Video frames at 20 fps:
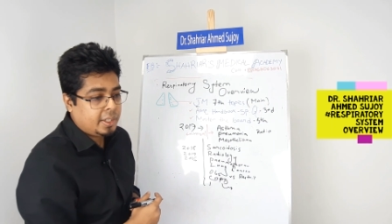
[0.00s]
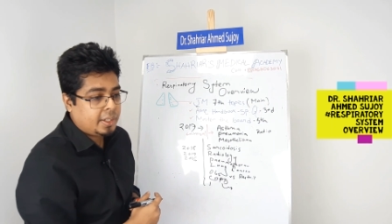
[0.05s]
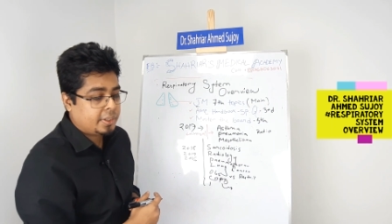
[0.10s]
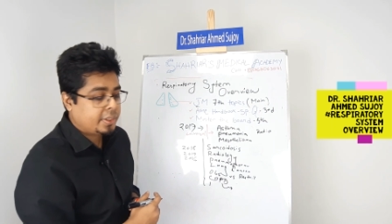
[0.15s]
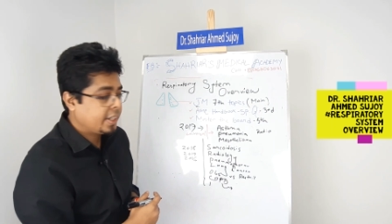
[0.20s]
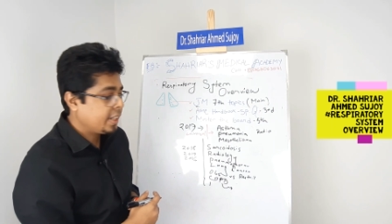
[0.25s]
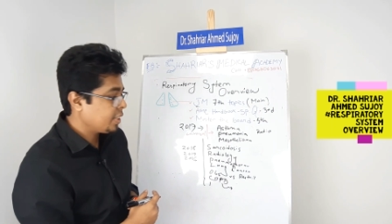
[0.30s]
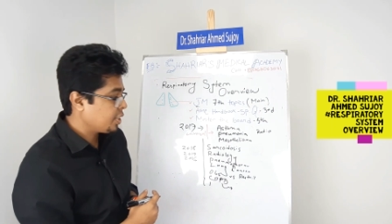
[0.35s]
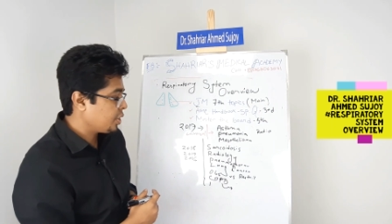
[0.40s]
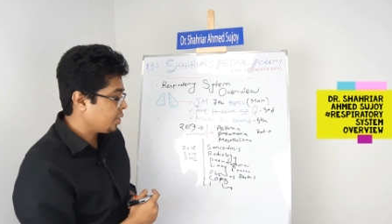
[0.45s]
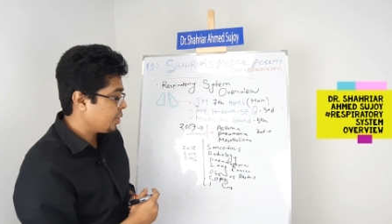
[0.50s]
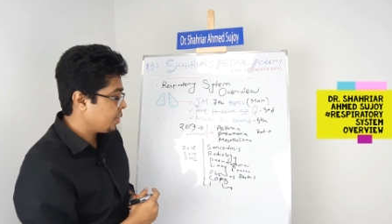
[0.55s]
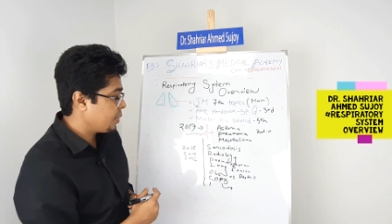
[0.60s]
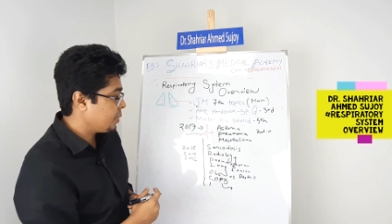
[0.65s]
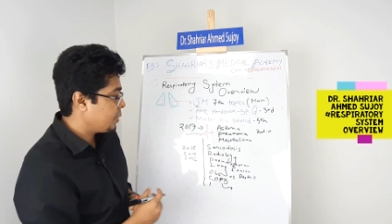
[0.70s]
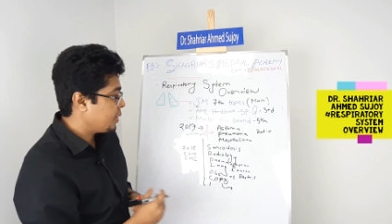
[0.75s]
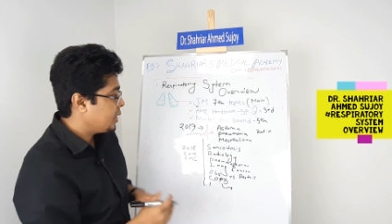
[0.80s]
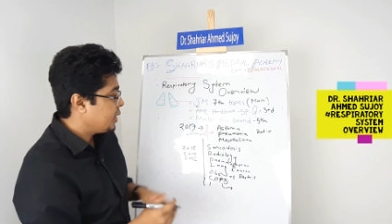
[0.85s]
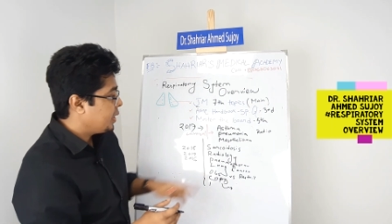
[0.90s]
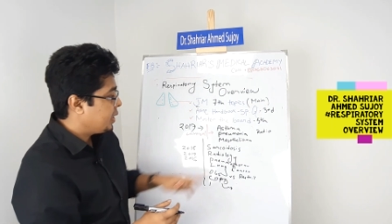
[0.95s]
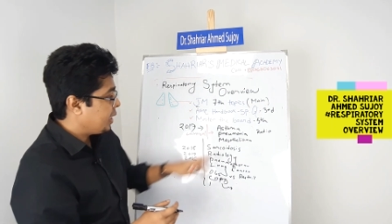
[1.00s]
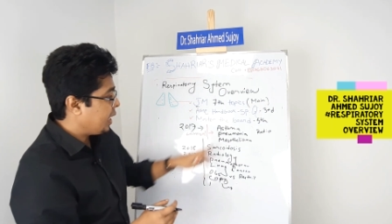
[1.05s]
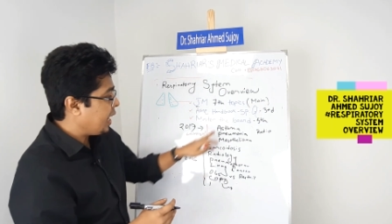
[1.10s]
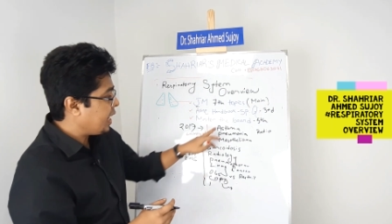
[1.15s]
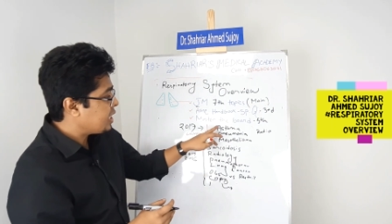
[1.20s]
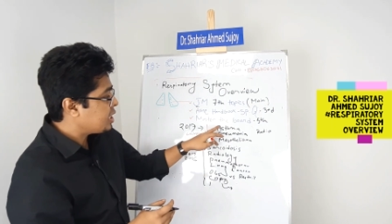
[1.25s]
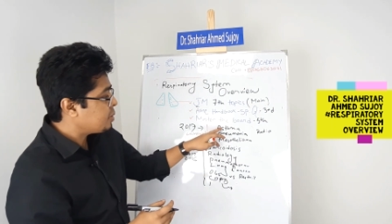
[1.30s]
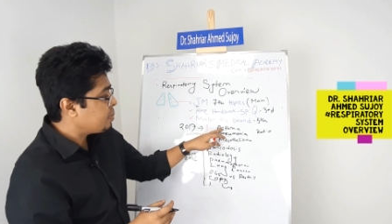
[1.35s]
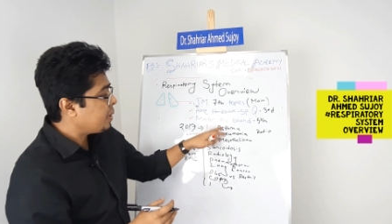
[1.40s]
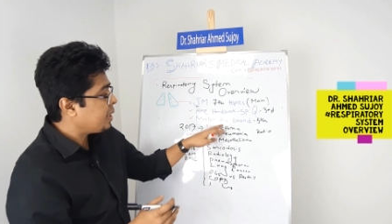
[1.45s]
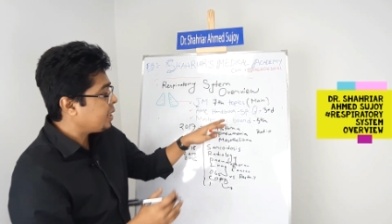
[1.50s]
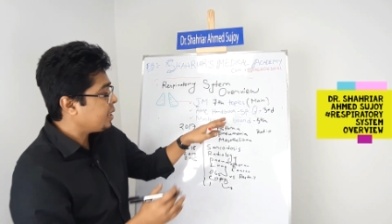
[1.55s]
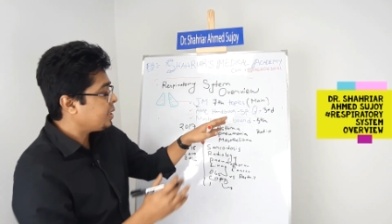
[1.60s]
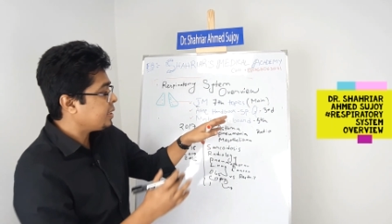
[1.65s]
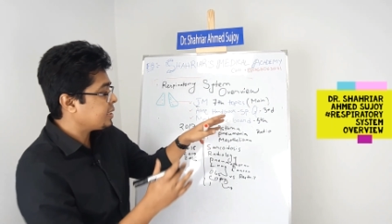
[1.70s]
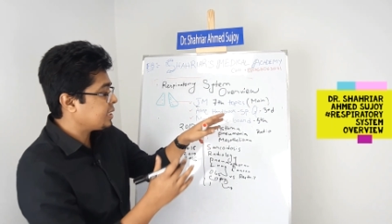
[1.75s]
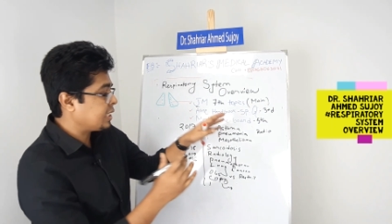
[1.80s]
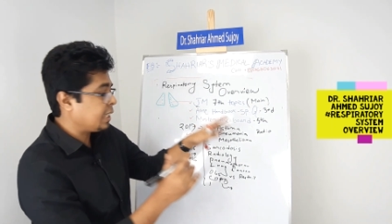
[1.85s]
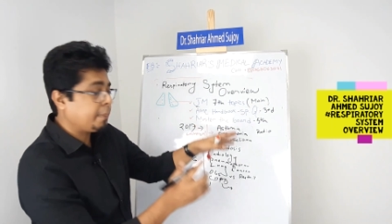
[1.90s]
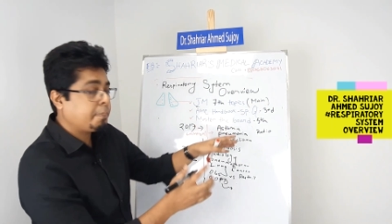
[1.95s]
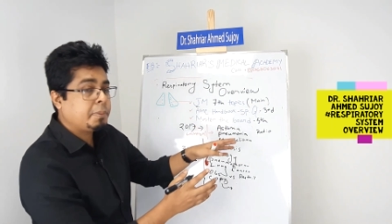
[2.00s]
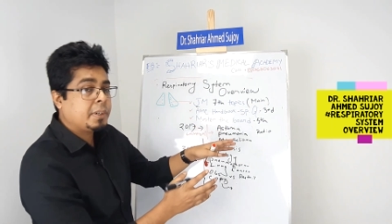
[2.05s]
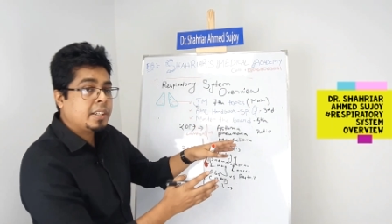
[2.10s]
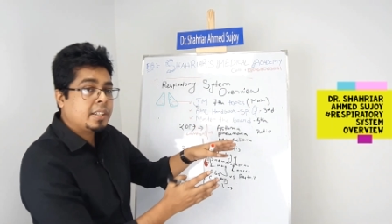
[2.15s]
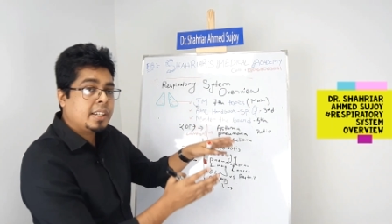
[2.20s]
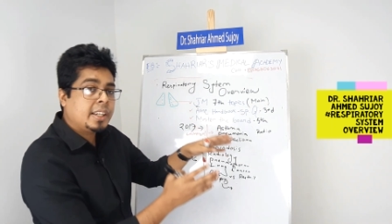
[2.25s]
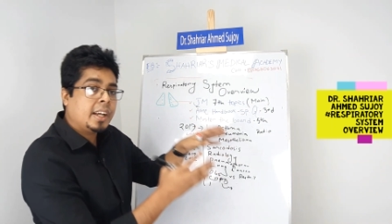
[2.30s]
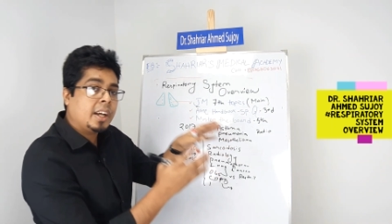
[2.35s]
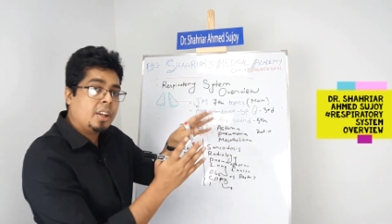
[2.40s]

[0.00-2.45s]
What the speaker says: Okay, so asthma separately,